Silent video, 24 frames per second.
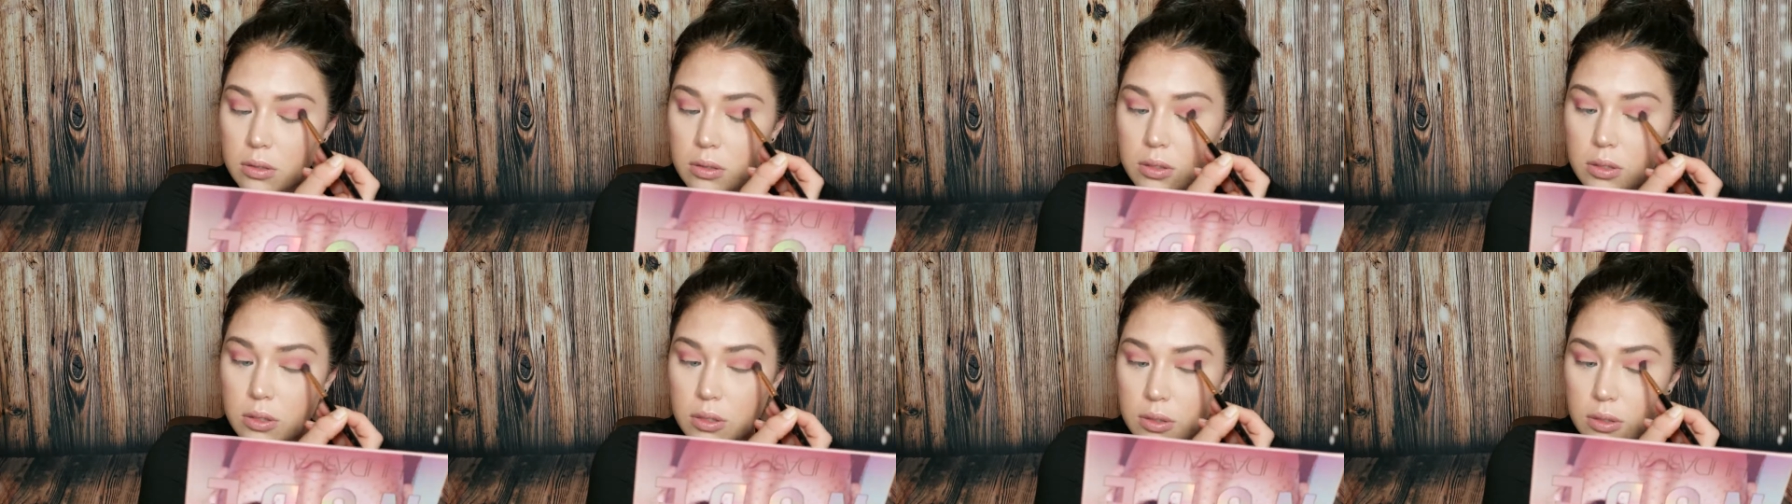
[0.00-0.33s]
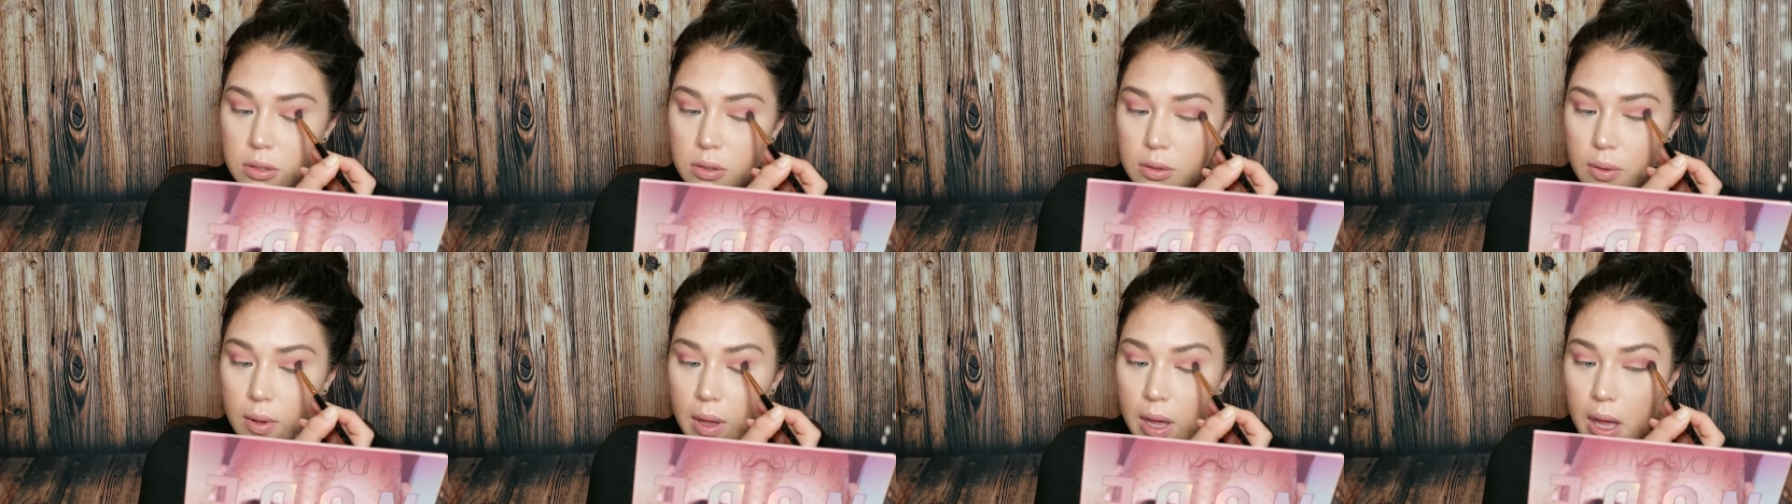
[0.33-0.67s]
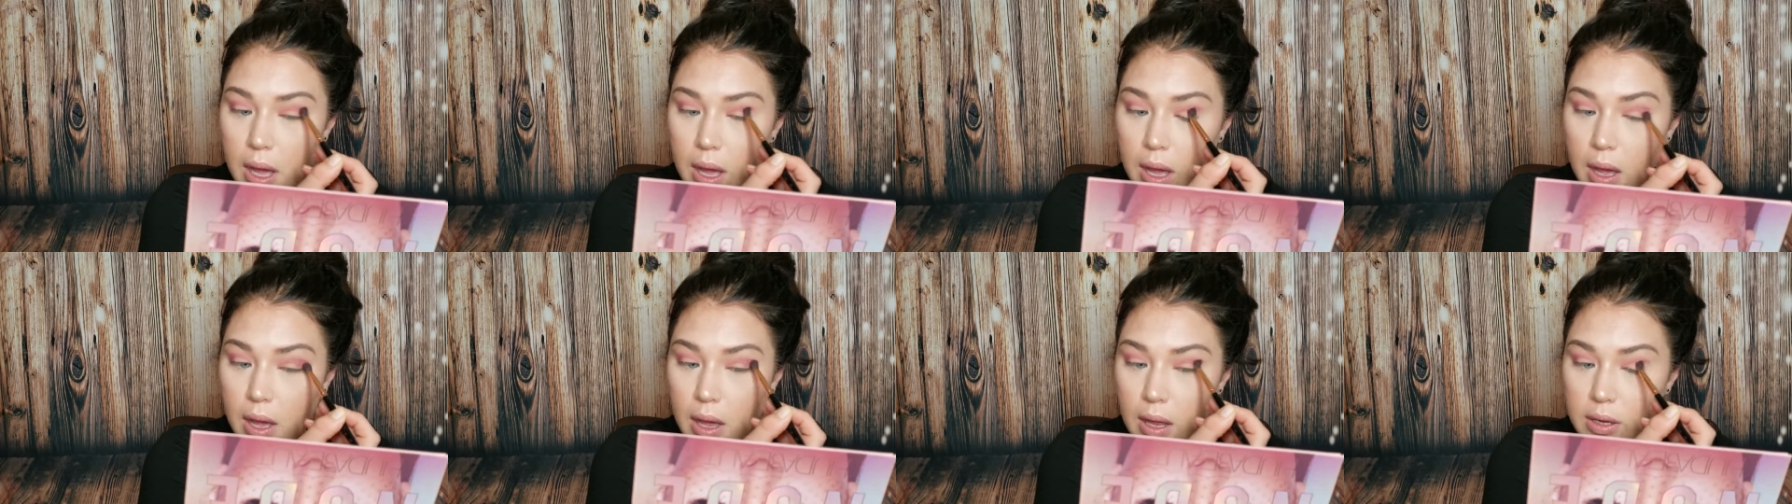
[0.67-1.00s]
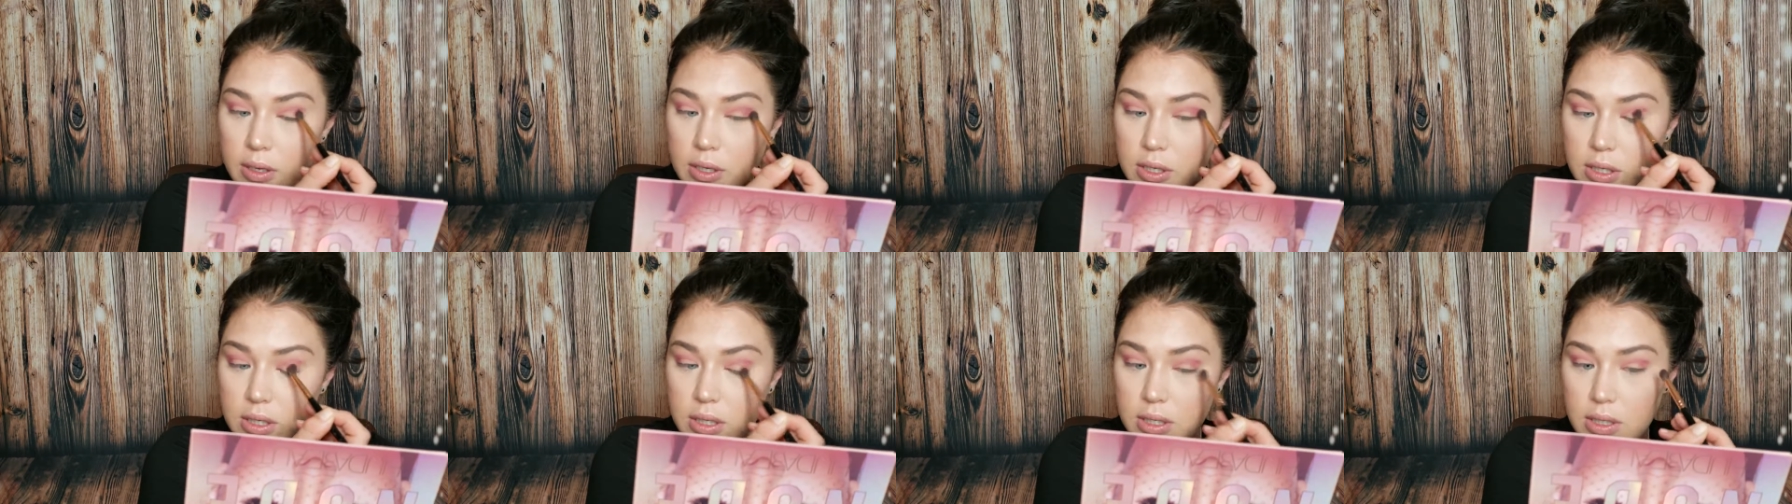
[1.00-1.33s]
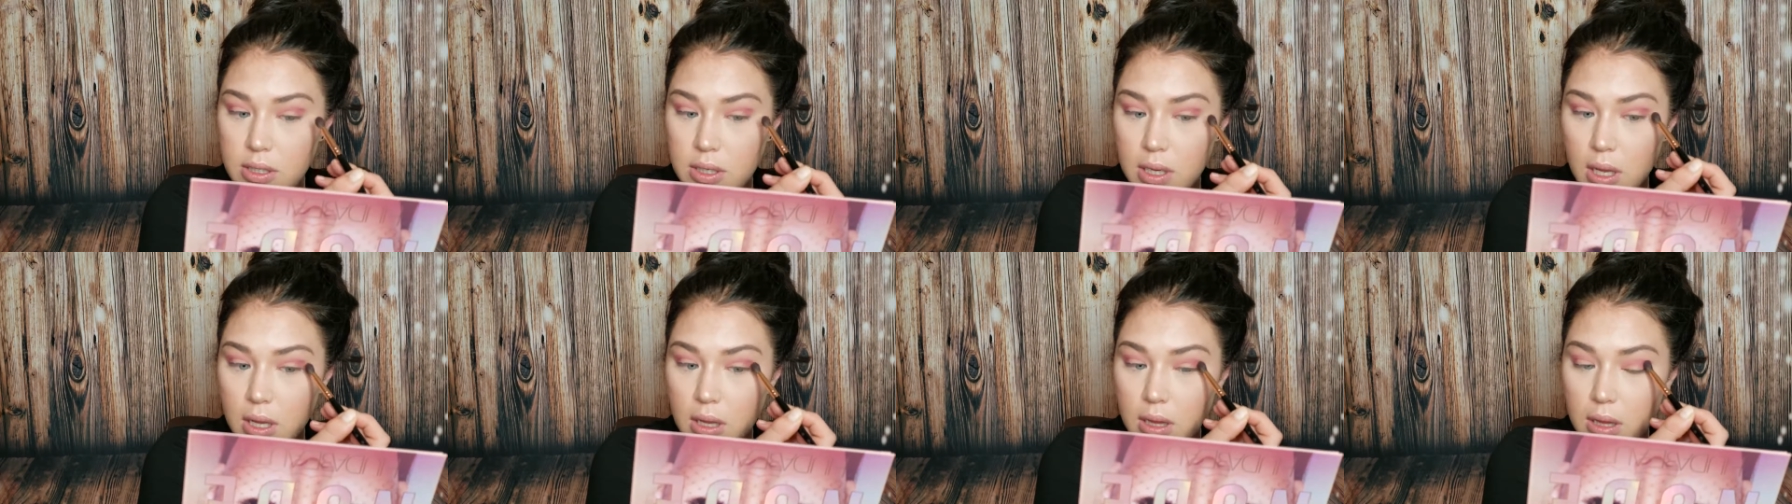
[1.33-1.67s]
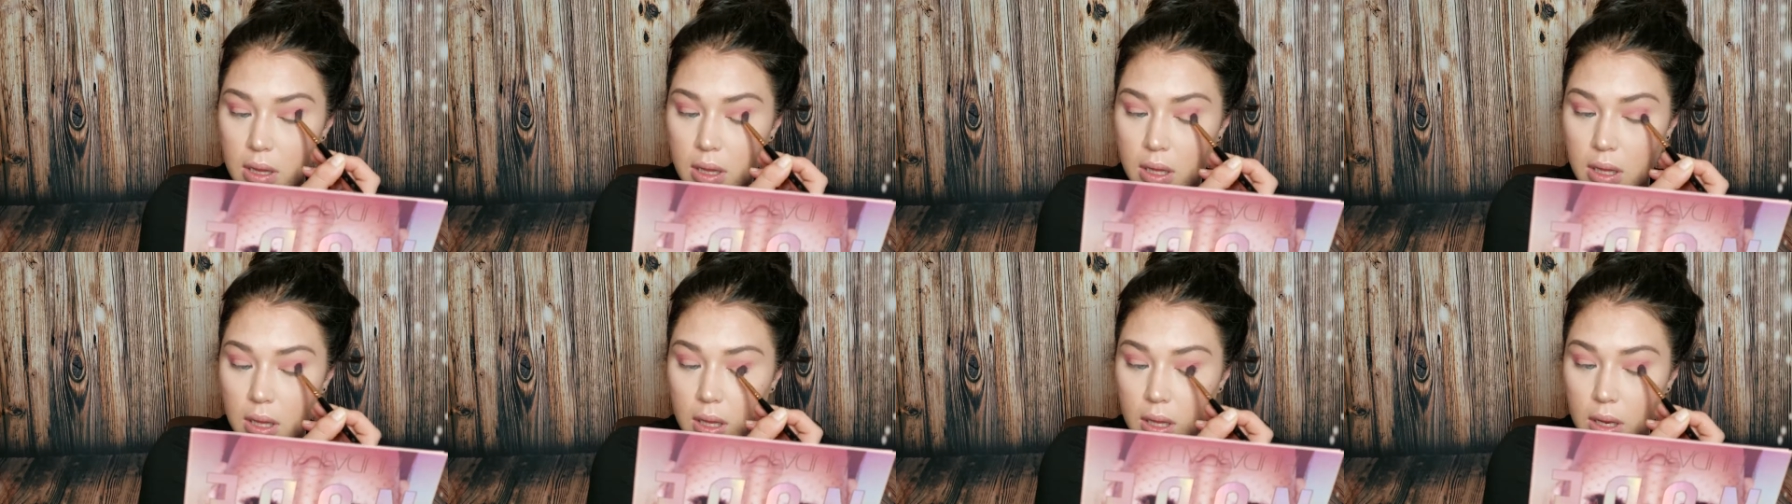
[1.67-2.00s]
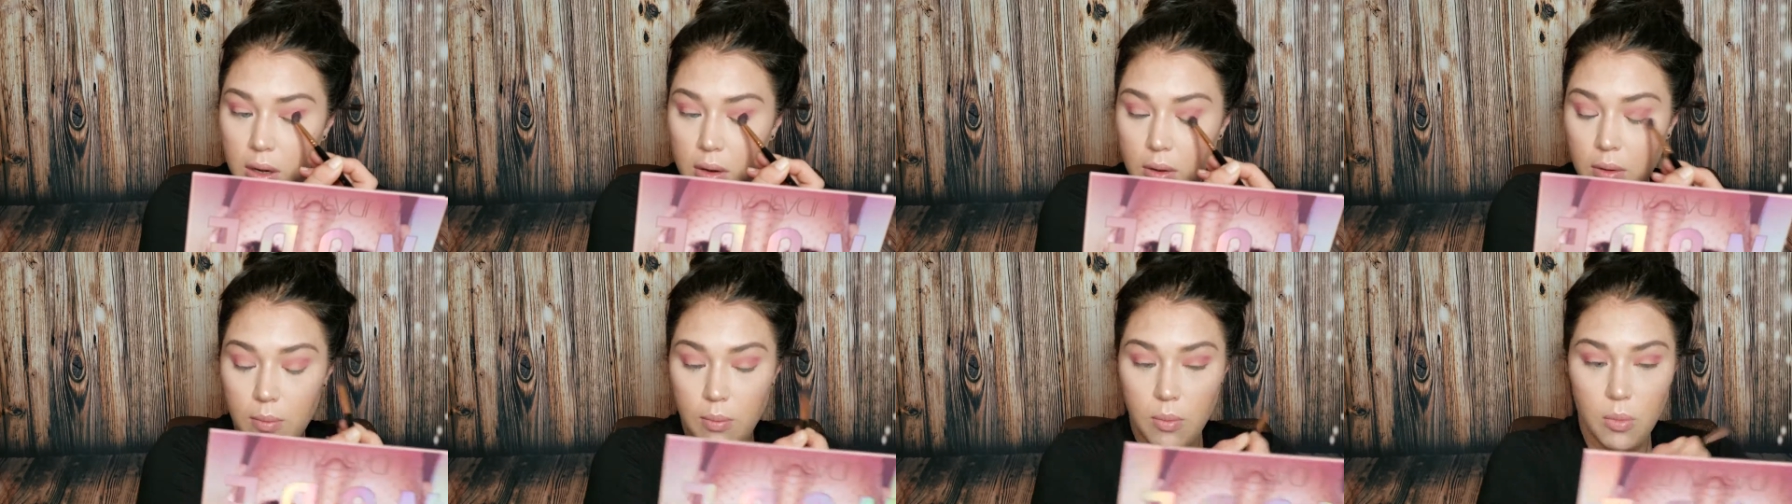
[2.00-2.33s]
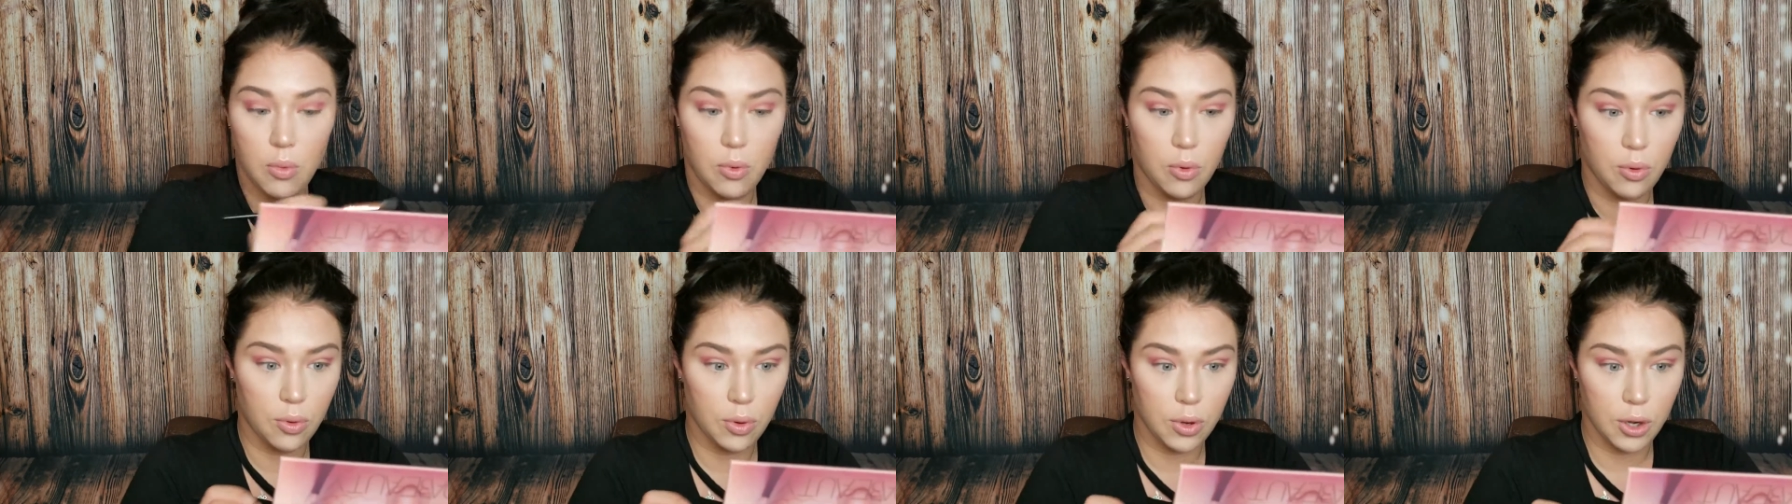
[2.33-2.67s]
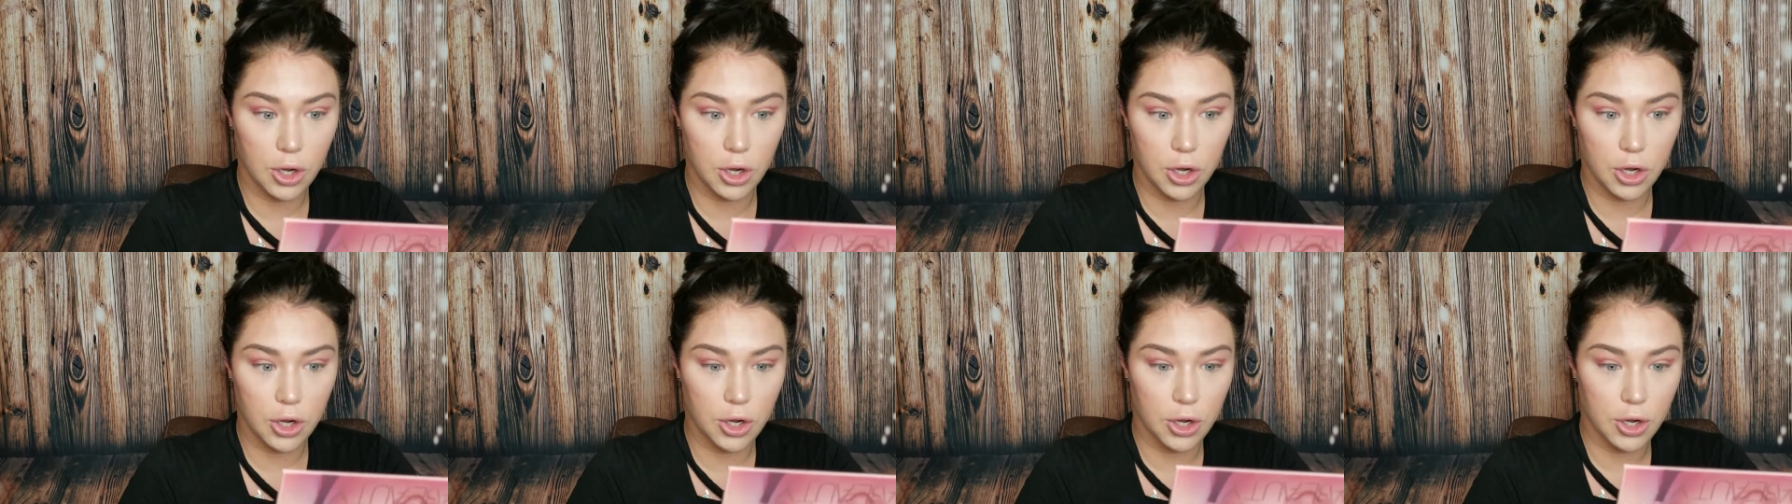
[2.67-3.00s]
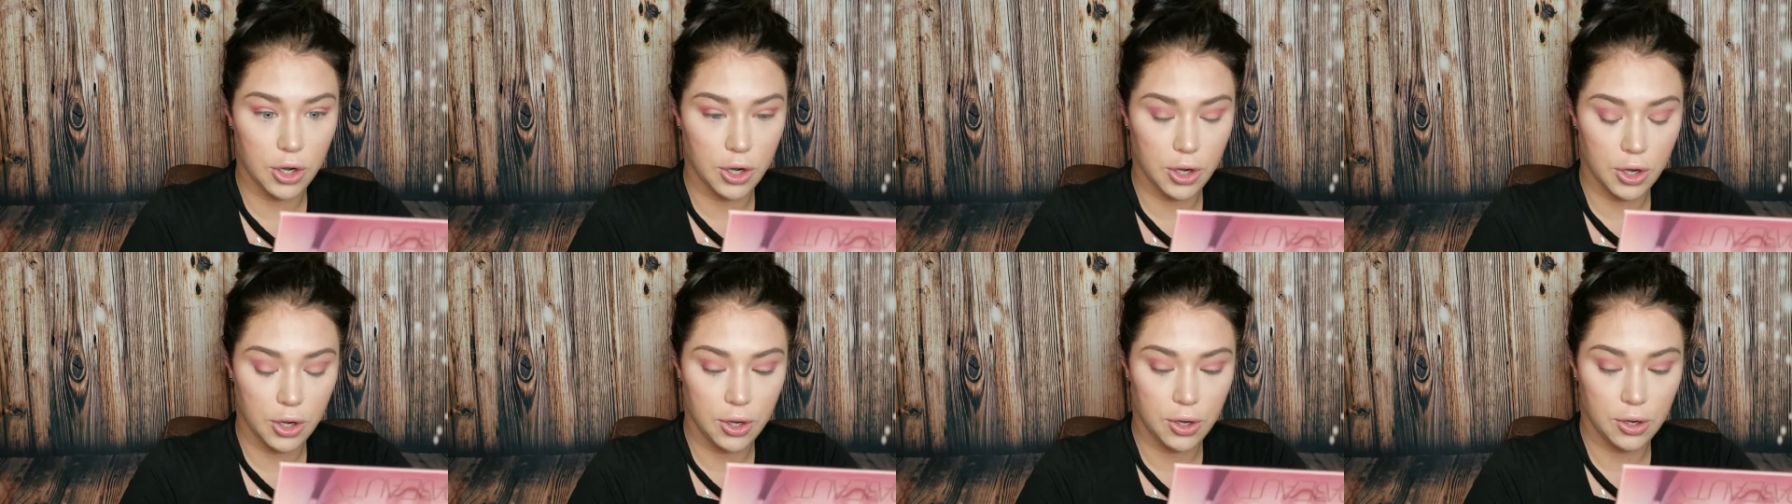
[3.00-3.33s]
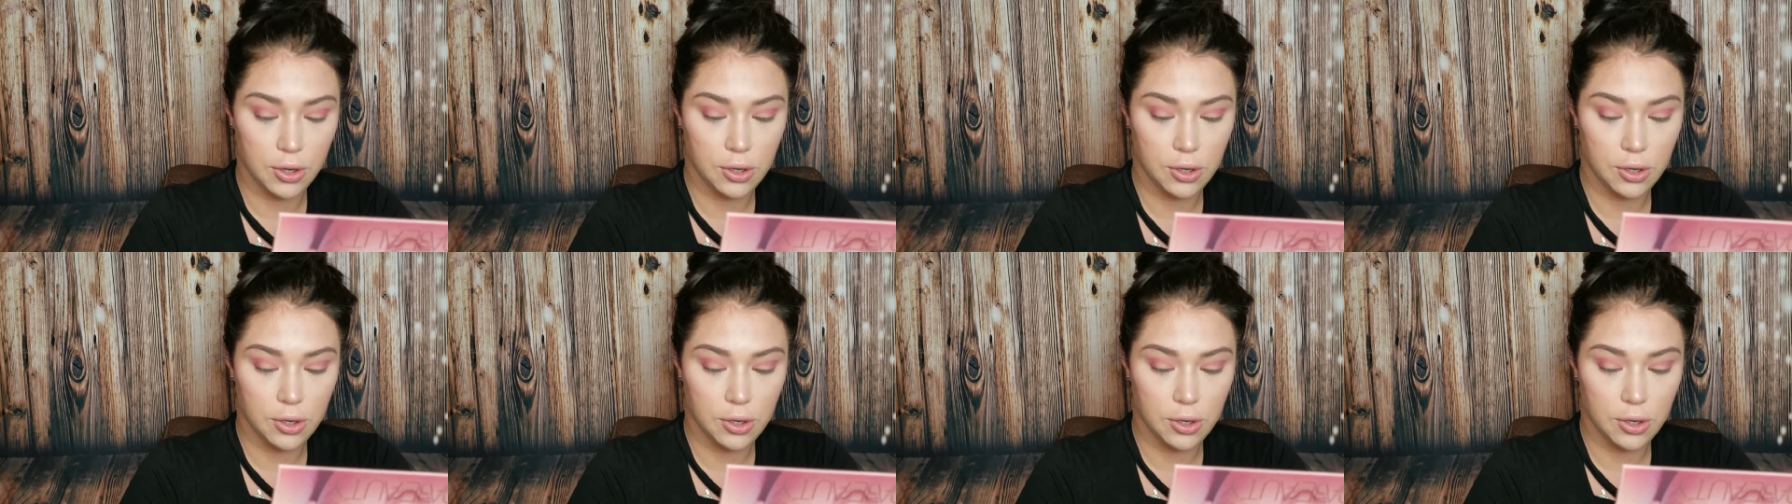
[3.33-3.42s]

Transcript: to add just a little more